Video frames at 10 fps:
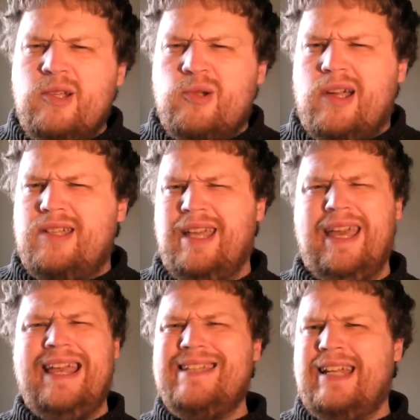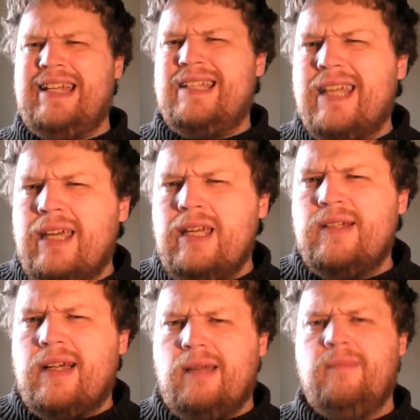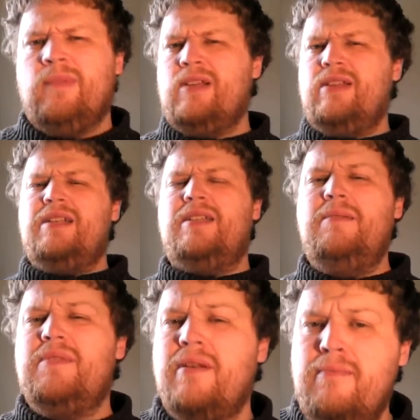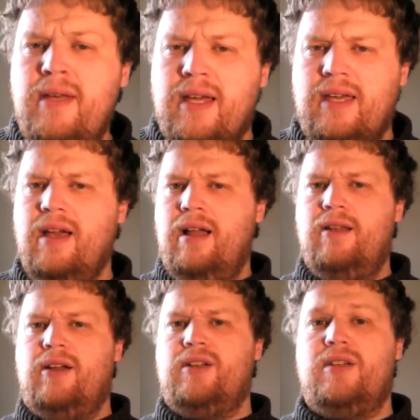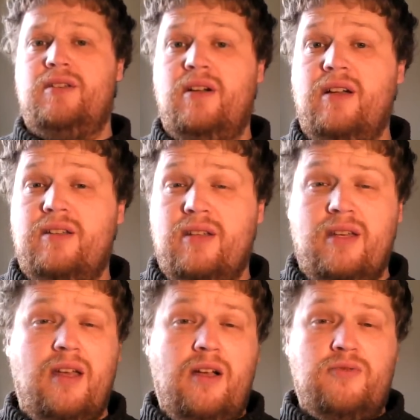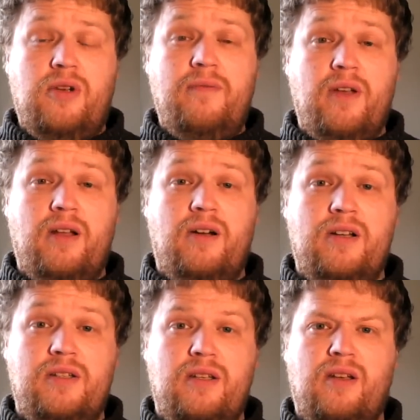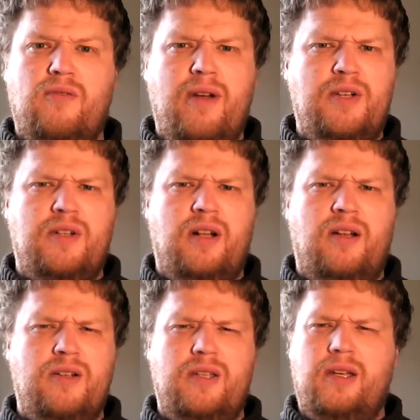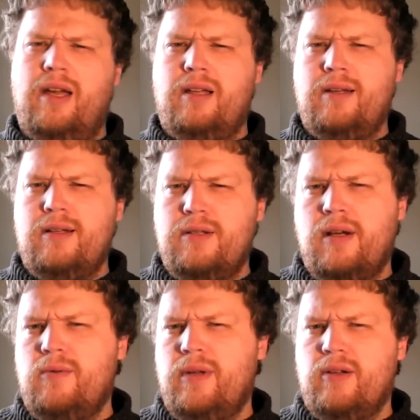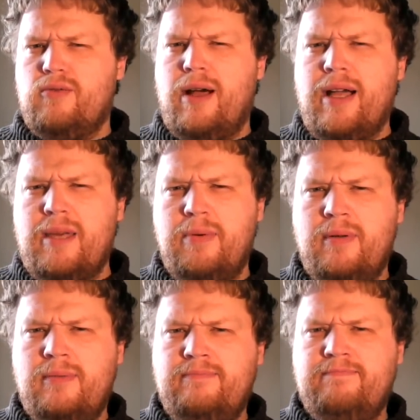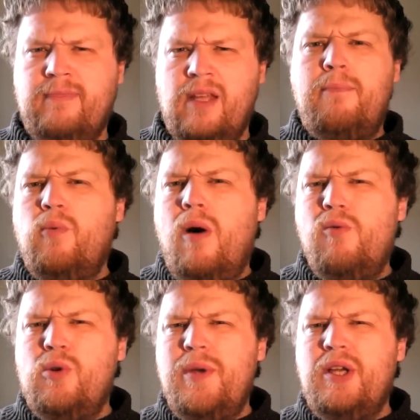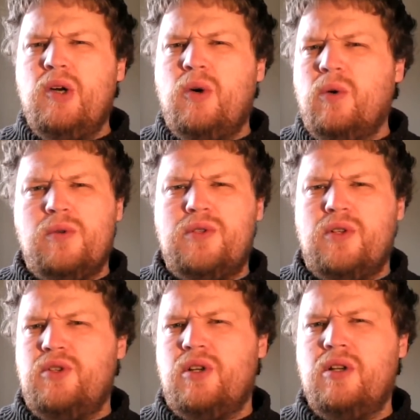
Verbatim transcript: interesting, isn't it, TJ? Because that seems to me like a society trivialising, rationalising, and condoning rape. But what would we call such a